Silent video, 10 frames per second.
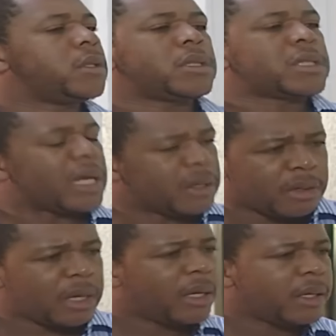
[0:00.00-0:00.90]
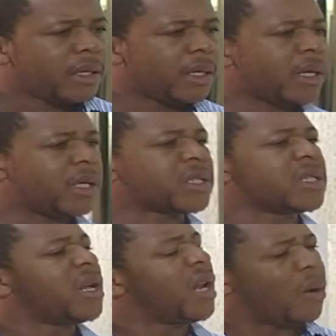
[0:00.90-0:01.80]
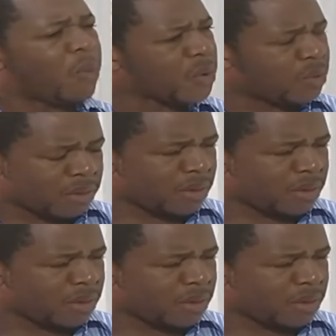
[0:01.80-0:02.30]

Sandra, it's not like what you